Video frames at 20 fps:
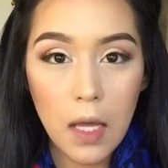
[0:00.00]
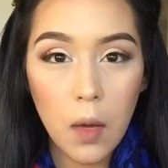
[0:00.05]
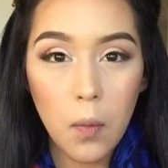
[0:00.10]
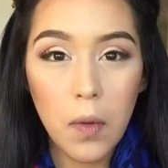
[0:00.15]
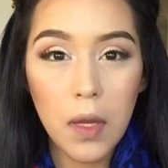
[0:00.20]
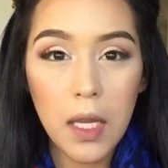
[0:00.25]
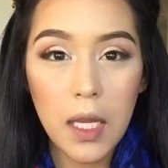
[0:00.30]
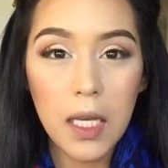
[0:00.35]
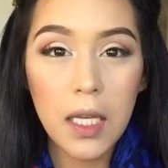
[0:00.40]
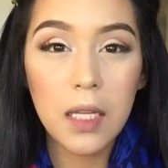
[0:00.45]
That
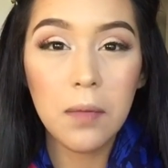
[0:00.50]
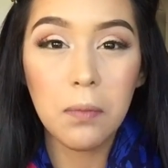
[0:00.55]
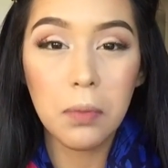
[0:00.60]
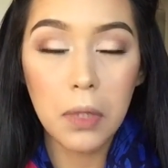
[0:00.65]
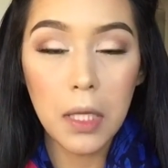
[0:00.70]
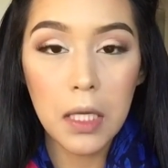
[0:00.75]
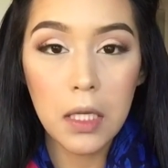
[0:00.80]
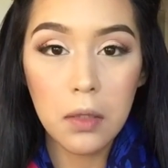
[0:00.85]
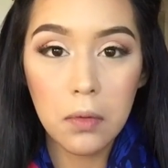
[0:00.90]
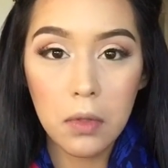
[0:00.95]
way it can
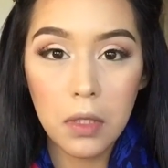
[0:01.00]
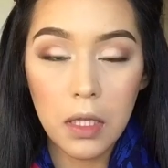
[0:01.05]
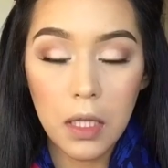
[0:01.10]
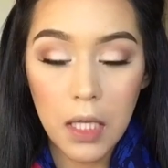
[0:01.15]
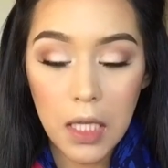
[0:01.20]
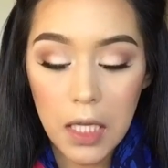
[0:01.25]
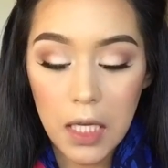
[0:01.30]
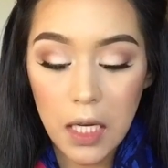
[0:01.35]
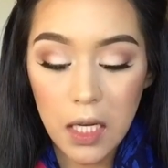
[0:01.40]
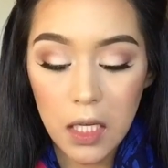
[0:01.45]
blend
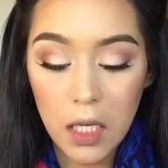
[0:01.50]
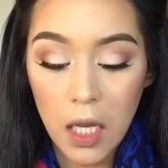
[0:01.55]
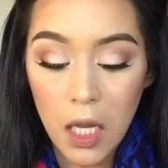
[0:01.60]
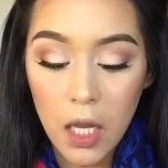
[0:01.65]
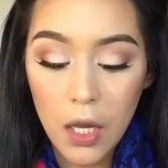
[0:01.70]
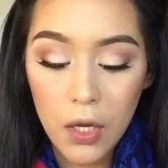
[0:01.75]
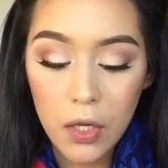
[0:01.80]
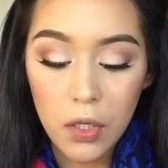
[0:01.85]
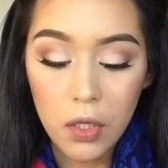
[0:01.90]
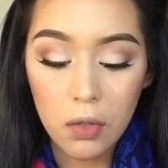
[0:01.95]
in and
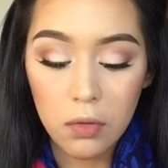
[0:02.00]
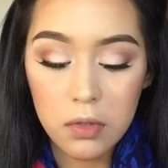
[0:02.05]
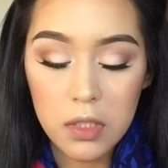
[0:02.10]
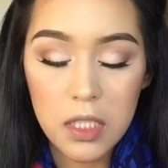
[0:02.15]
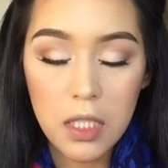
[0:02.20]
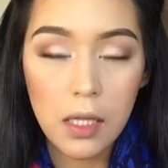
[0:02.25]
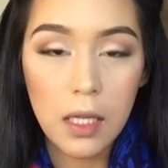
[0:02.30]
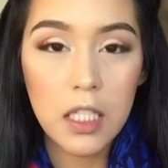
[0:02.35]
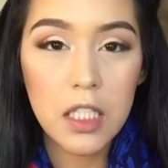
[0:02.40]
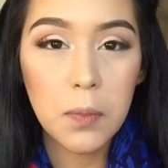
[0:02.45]
you don't
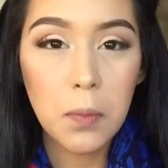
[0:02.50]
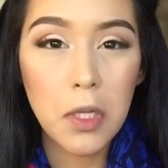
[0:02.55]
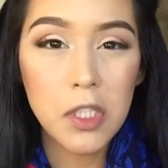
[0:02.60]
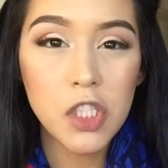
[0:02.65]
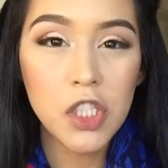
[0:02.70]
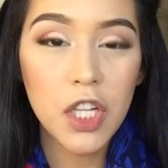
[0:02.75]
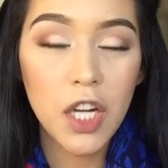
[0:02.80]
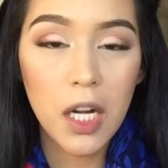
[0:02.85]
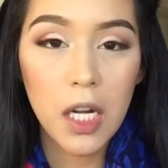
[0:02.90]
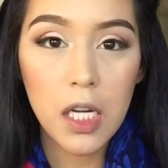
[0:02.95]
see like
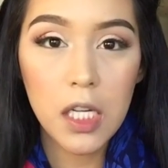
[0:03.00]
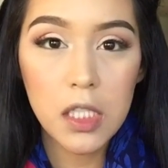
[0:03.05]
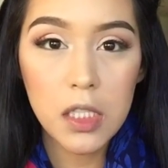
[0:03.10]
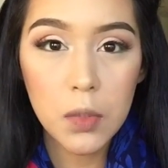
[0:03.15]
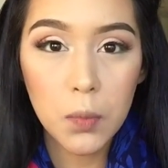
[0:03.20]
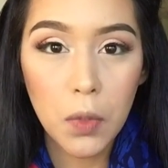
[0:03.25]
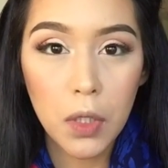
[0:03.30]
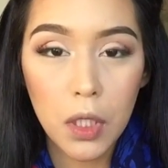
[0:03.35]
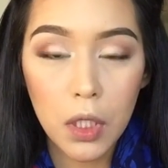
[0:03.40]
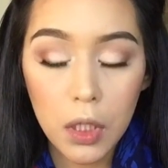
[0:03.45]
splotchy
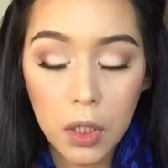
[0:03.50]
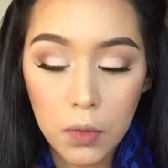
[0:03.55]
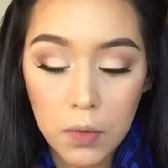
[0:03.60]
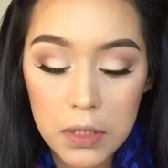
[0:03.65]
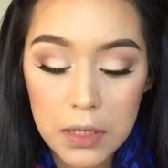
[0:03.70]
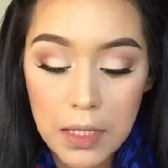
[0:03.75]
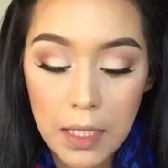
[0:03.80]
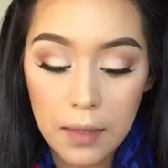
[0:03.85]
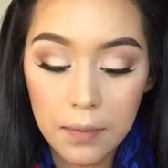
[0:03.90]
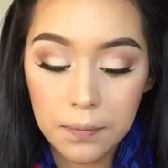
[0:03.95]
areas where the glue
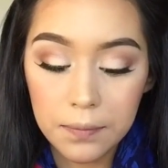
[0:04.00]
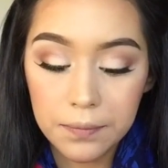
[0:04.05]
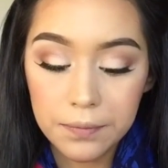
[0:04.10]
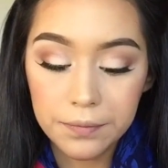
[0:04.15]
is at.